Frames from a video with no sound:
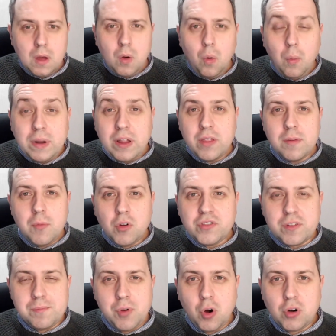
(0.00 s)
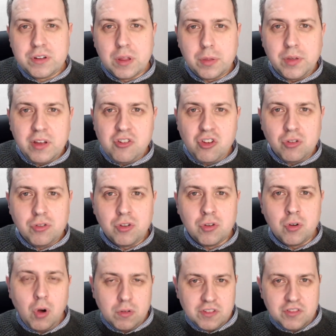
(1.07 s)
One of the most important things you'll
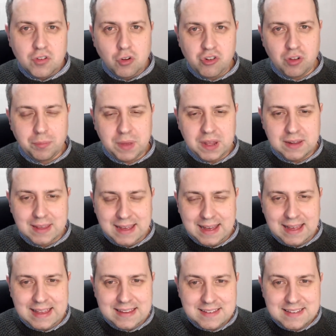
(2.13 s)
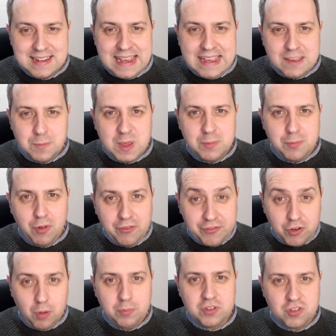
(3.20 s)
do on social media is take people
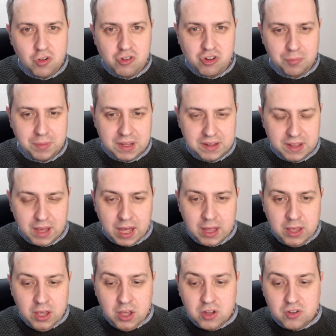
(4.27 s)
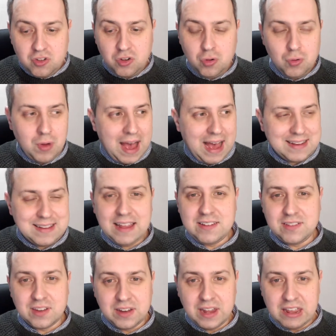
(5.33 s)
from social media to a
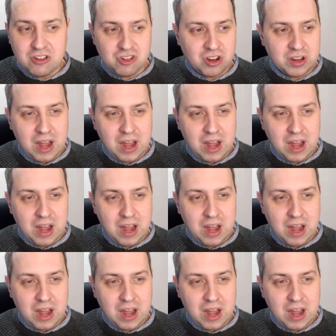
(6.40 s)
destination,